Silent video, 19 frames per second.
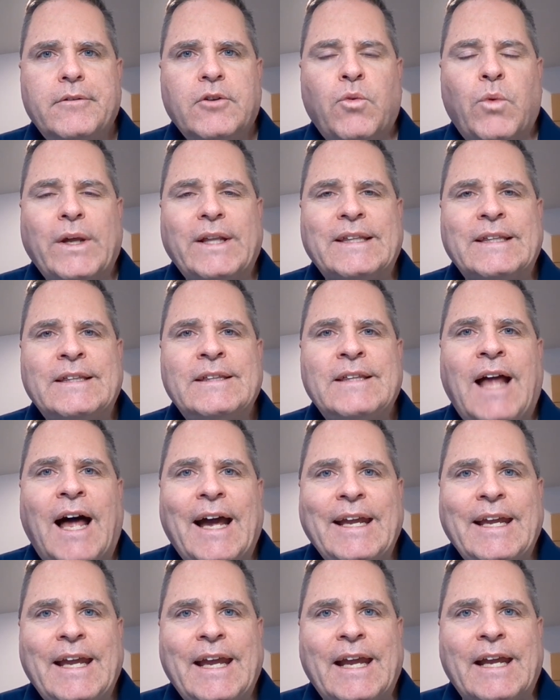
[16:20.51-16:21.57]
Quit
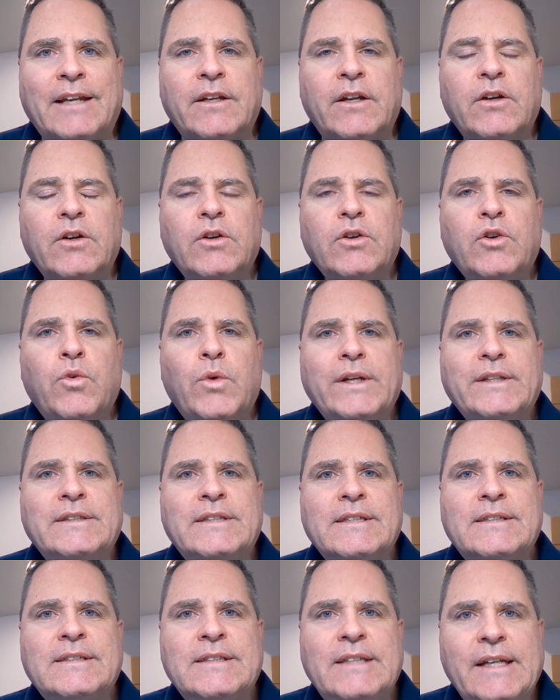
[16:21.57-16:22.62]
lying, quit
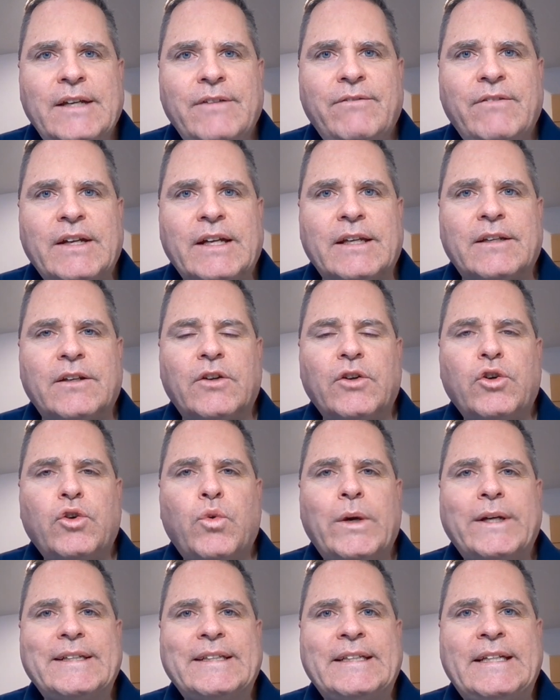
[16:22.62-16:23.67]
deceiving,
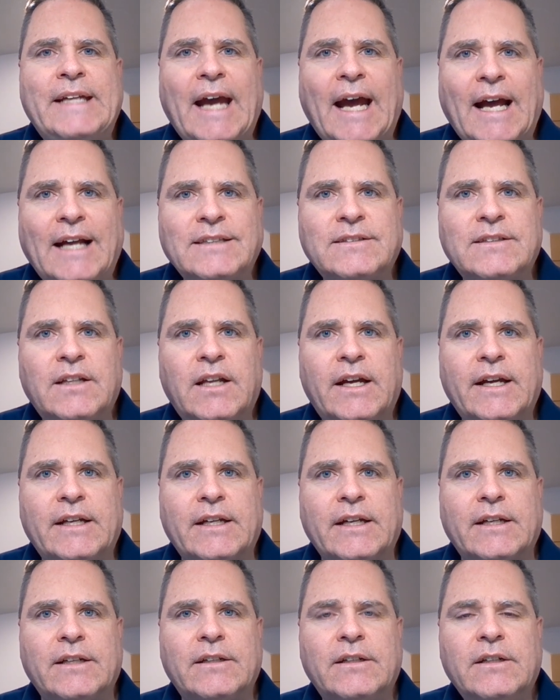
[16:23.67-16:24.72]
quit
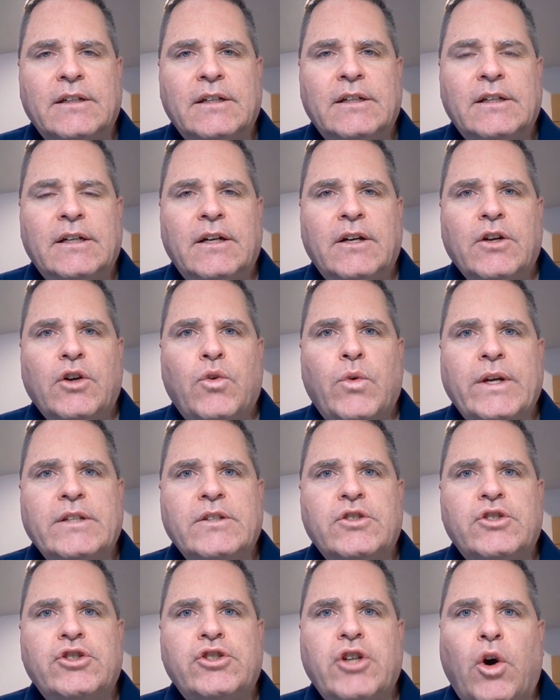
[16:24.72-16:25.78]
gaslighting,
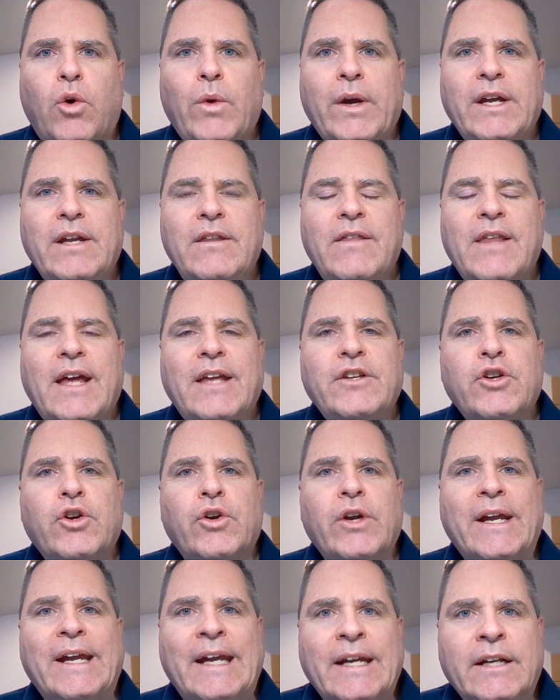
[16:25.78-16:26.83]
quit showing that
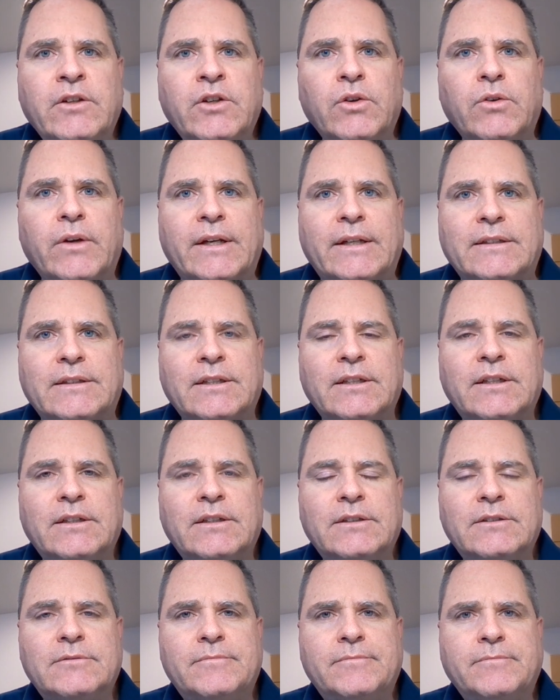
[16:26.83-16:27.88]
you're ignorant
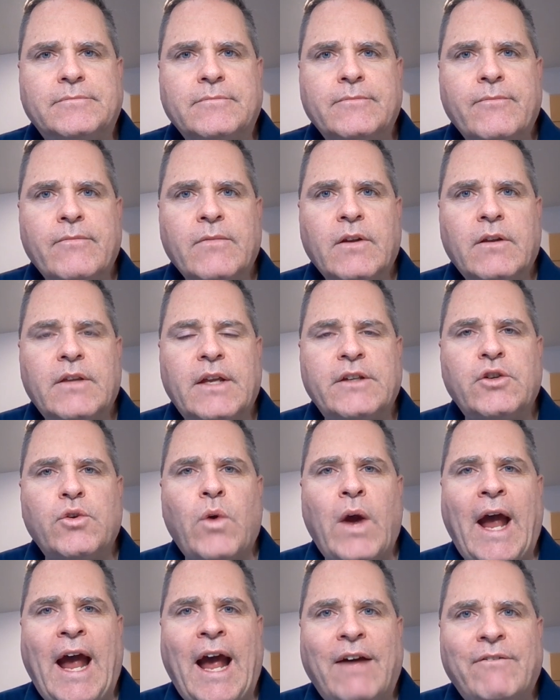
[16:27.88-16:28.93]
that
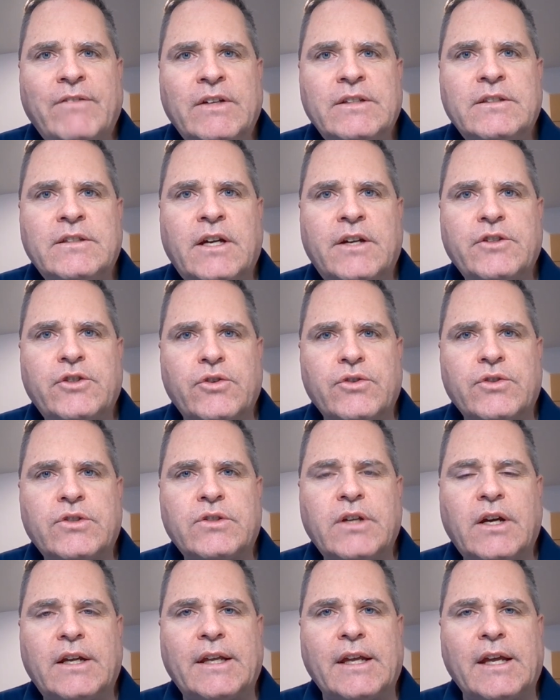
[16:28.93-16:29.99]
you haven't done your
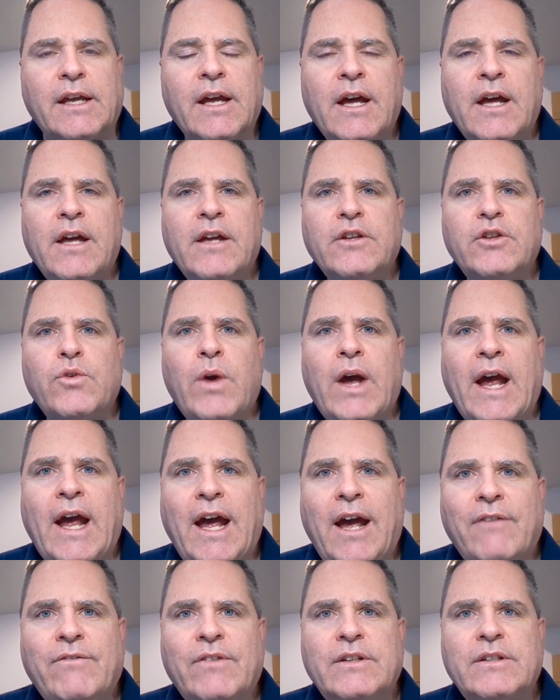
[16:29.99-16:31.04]
study, you
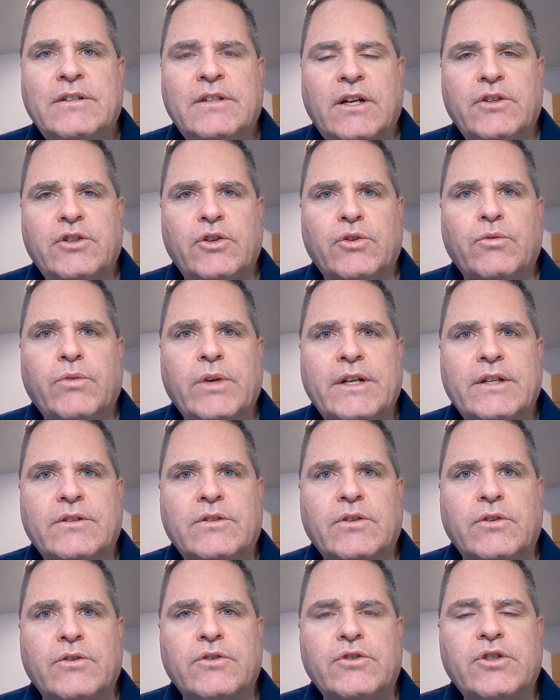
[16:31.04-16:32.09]
haven't done your
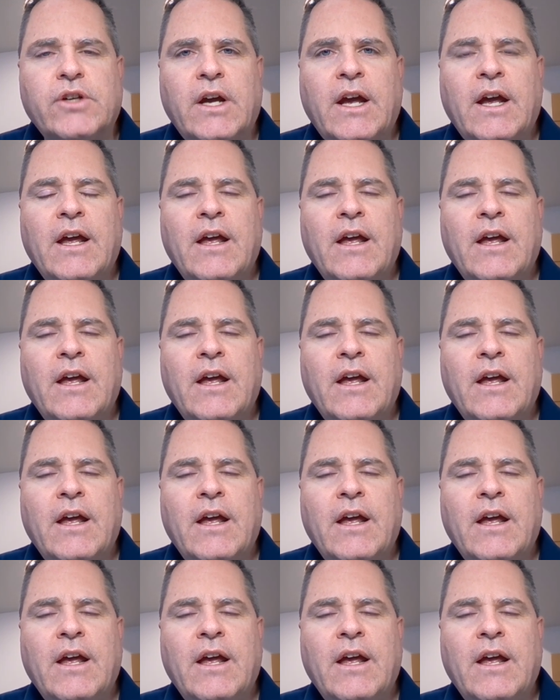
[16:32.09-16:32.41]
research,